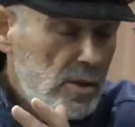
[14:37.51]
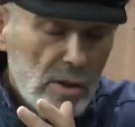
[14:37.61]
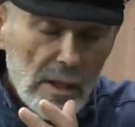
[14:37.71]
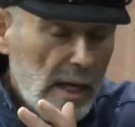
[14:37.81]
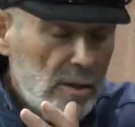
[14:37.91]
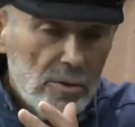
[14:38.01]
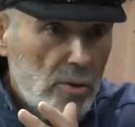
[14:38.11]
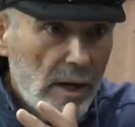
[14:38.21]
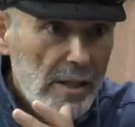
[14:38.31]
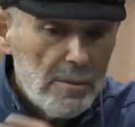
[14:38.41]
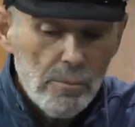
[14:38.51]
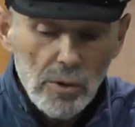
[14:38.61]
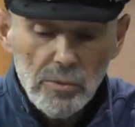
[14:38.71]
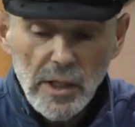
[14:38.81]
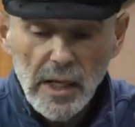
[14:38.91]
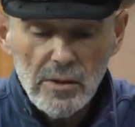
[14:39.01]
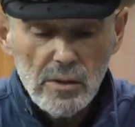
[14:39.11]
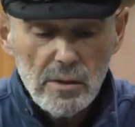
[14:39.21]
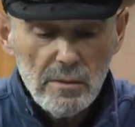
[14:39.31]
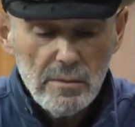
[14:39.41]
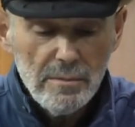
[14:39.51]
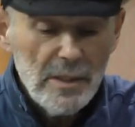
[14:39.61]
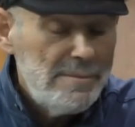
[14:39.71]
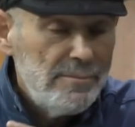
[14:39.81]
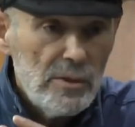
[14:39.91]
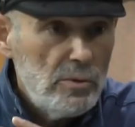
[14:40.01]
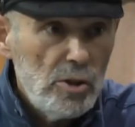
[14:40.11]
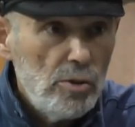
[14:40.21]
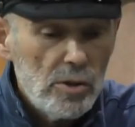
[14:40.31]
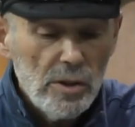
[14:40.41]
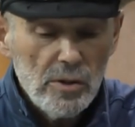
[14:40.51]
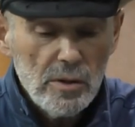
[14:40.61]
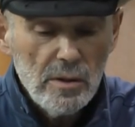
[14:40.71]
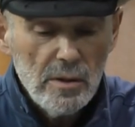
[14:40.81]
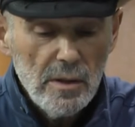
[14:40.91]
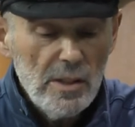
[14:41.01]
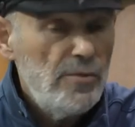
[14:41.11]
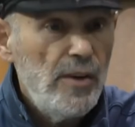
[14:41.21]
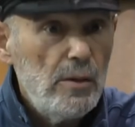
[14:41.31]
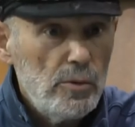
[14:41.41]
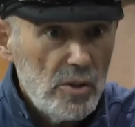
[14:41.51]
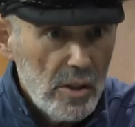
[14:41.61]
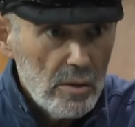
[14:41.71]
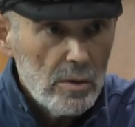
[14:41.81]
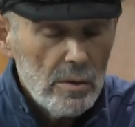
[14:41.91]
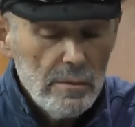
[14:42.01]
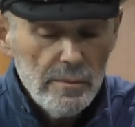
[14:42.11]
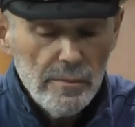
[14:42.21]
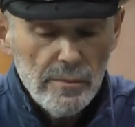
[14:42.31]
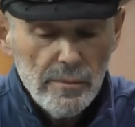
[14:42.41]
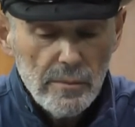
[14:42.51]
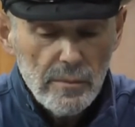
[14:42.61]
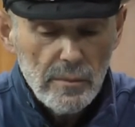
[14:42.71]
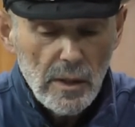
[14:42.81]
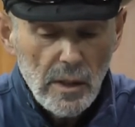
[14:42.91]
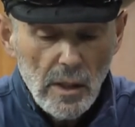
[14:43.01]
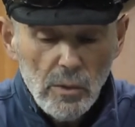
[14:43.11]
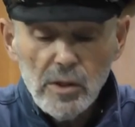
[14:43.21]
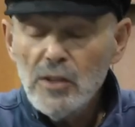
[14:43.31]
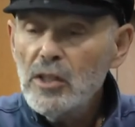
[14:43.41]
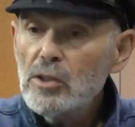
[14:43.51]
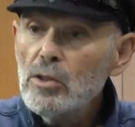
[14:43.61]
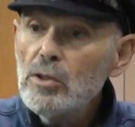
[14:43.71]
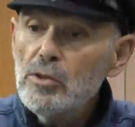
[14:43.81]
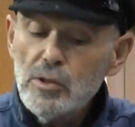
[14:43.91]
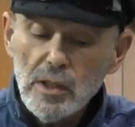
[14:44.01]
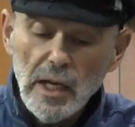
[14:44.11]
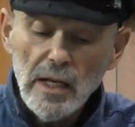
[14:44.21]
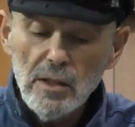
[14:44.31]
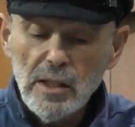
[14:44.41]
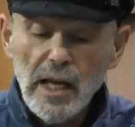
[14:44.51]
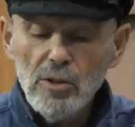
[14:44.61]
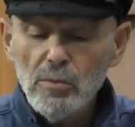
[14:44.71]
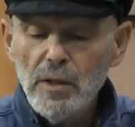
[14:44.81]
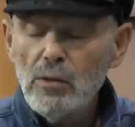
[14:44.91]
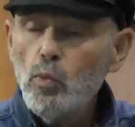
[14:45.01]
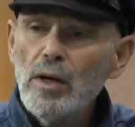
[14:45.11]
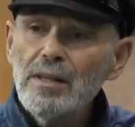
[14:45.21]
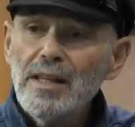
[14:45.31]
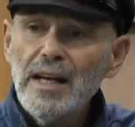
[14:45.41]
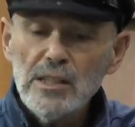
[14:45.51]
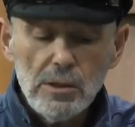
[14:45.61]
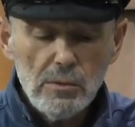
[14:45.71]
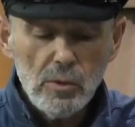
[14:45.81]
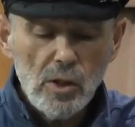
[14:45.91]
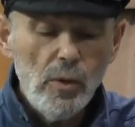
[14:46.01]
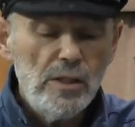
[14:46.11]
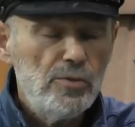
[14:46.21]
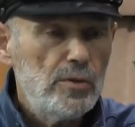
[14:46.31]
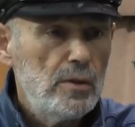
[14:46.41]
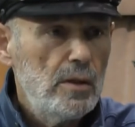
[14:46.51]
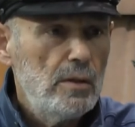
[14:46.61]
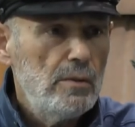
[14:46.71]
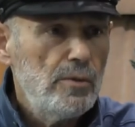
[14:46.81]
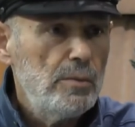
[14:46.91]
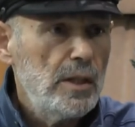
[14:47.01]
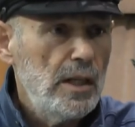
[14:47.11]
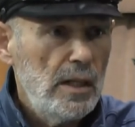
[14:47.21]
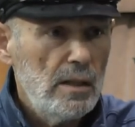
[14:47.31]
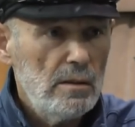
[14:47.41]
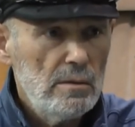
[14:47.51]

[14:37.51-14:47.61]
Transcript: Tailor tried to protest, but it was useless. His fate was sealed. With nothing to lose, the tailor made one last request from the king.